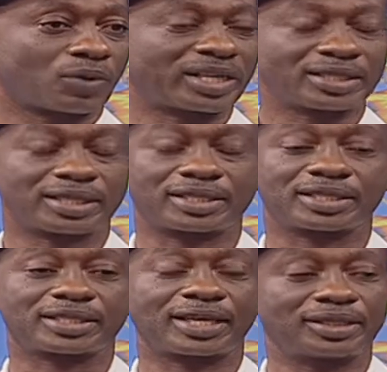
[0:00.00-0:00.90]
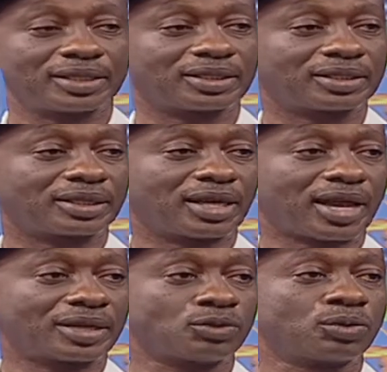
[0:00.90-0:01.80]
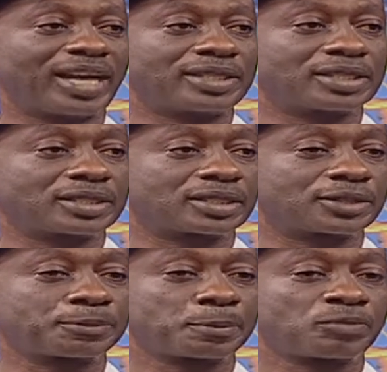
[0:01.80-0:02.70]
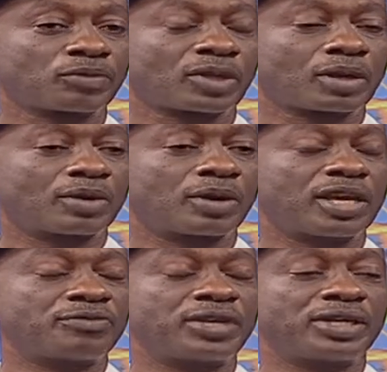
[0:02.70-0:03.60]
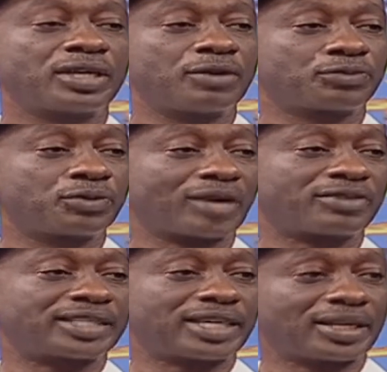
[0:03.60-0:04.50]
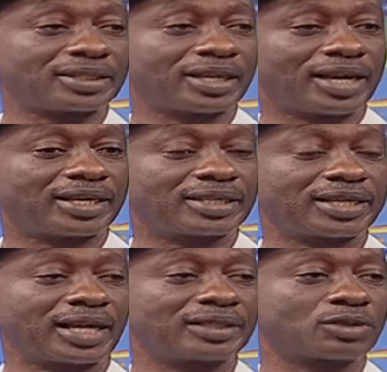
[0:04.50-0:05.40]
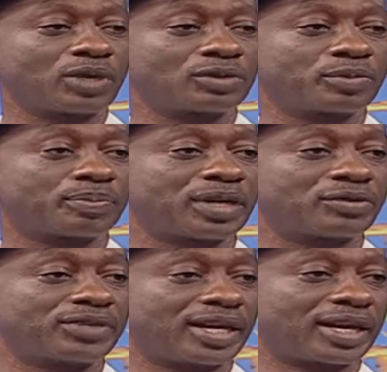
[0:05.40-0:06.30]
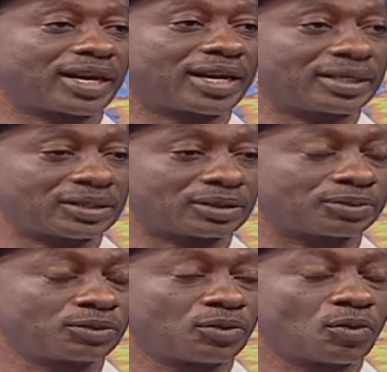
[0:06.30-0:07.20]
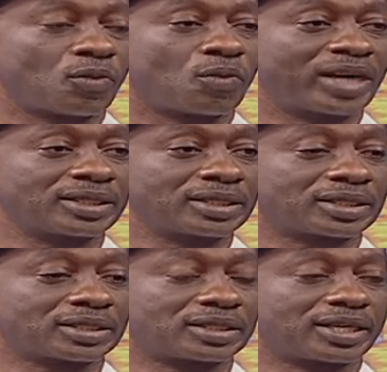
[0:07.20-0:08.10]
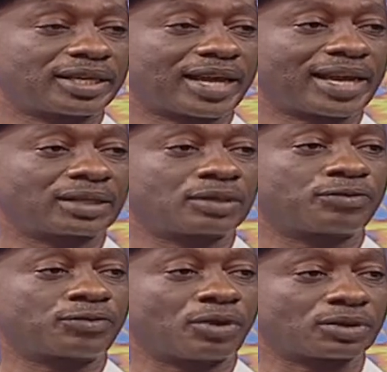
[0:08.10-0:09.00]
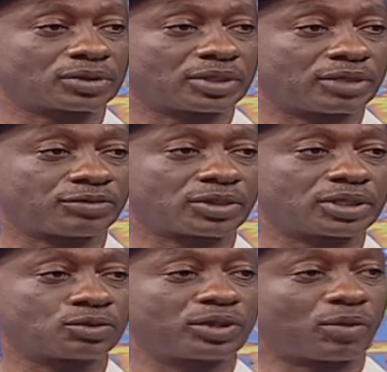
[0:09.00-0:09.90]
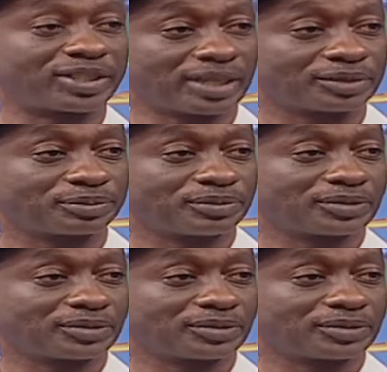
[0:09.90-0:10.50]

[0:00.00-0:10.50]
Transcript: Once it is standing and you light it, even if you have a child and the child is going to play with the candle, once the candle falls, it falls into the water